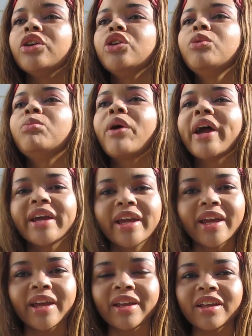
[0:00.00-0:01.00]
you
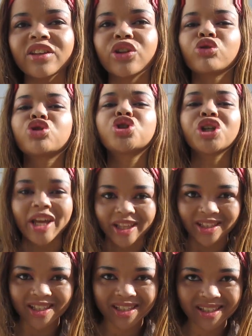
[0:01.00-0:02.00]
breaking their
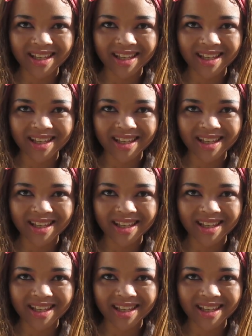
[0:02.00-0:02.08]
shit